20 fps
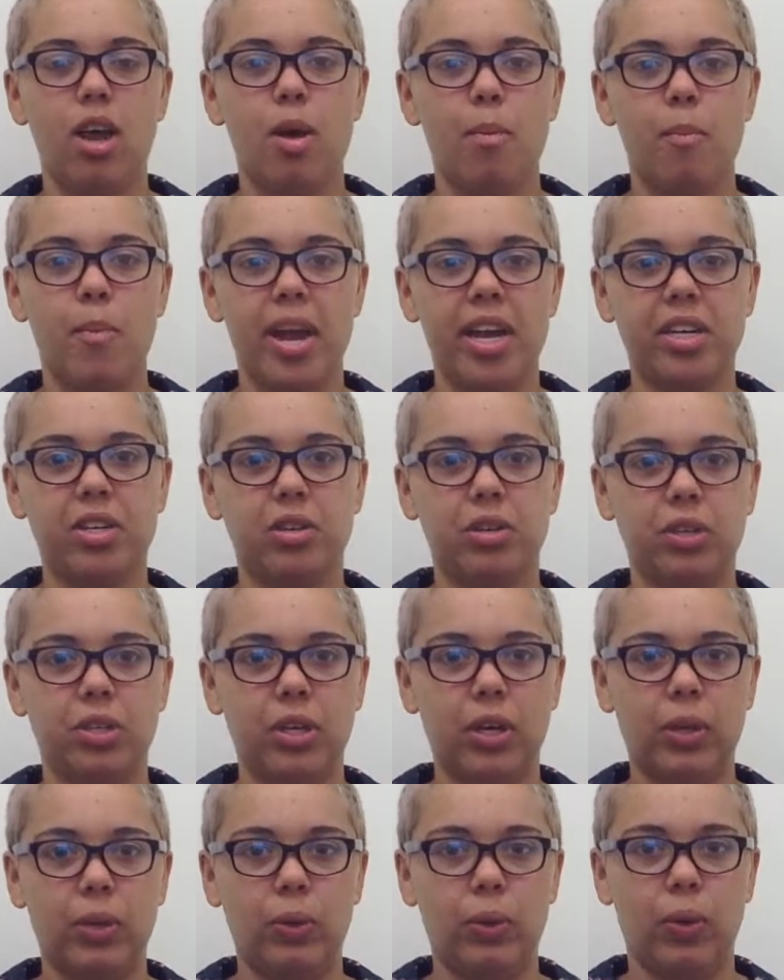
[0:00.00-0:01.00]
Major
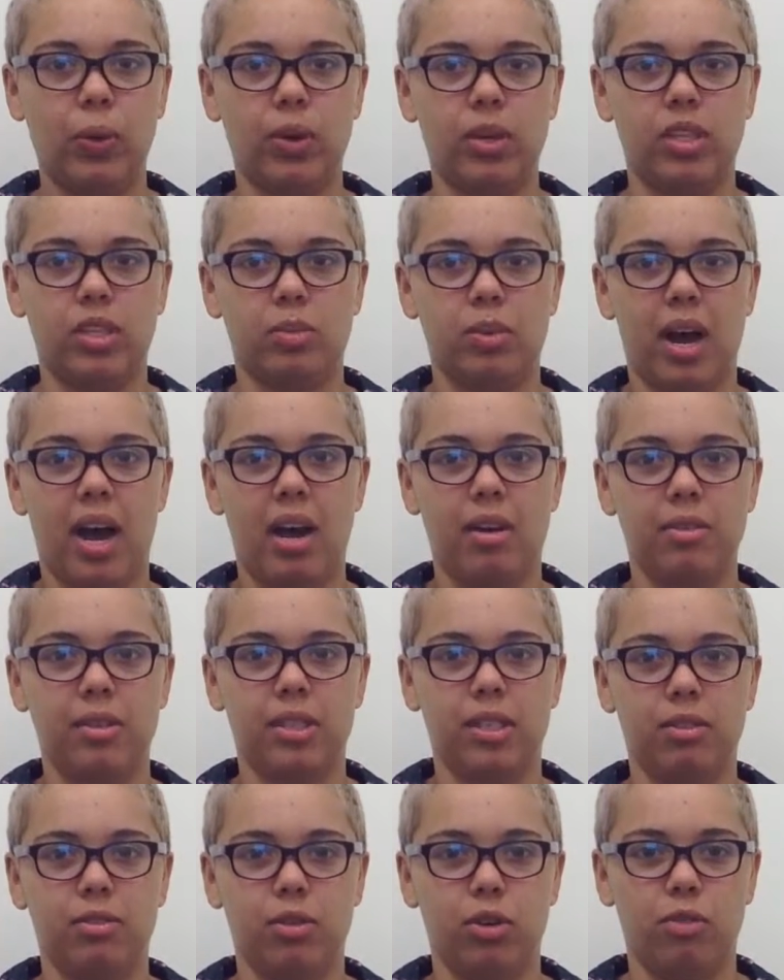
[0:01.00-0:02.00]
internal organs were
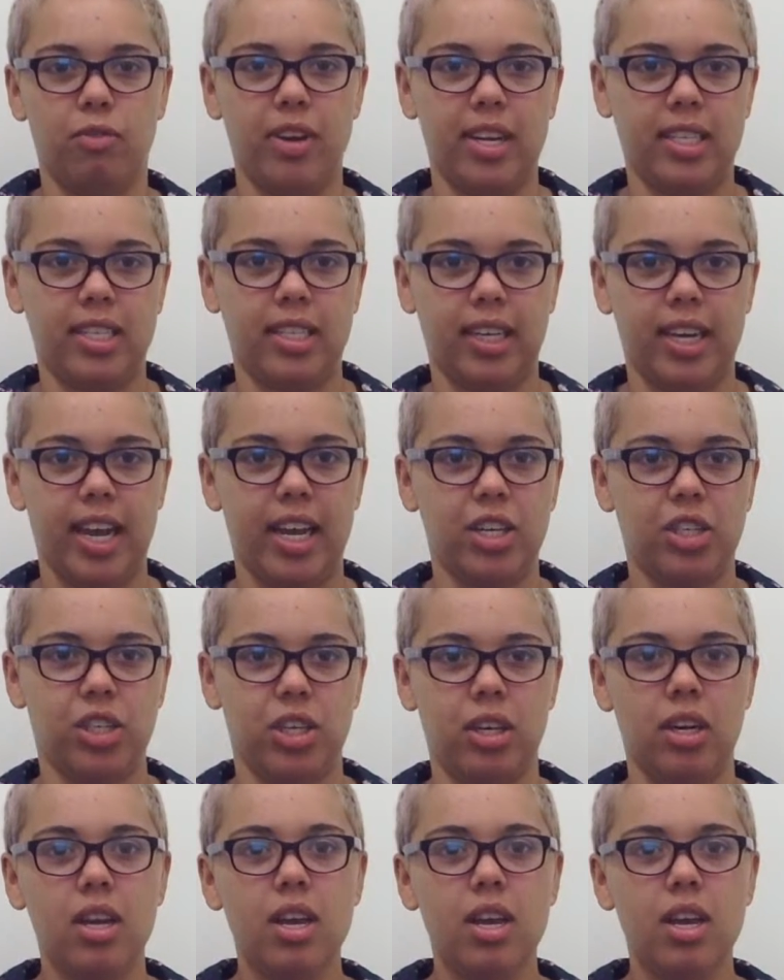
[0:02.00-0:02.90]
harvested for investigation,